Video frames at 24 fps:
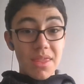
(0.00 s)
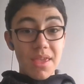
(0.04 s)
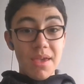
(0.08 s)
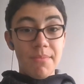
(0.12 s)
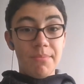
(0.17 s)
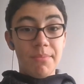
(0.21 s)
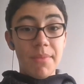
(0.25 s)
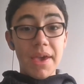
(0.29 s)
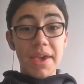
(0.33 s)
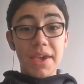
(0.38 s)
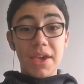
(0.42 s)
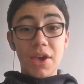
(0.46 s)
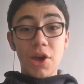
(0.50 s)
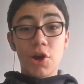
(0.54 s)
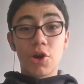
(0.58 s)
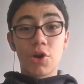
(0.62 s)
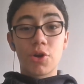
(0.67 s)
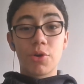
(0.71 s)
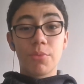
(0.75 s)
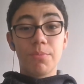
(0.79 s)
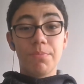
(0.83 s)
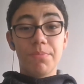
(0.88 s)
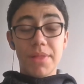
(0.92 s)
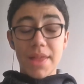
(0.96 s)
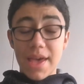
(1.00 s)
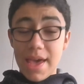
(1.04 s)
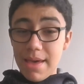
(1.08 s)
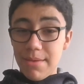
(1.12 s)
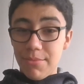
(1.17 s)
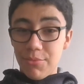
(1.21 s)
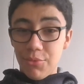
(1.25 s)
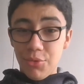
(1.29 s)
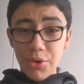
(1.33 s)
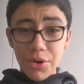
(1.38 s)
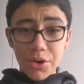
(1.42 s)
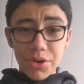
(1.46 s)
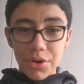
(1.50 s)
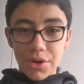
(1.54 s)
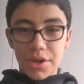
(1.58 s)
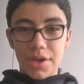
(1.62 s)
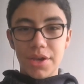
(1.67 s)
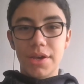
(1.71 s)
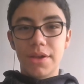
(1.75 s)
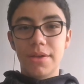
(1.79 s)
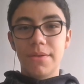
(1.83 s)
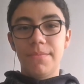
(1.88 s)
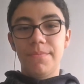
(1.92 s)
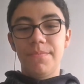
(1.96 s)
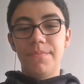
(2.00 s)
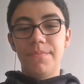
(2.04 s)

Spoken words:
make our plan work.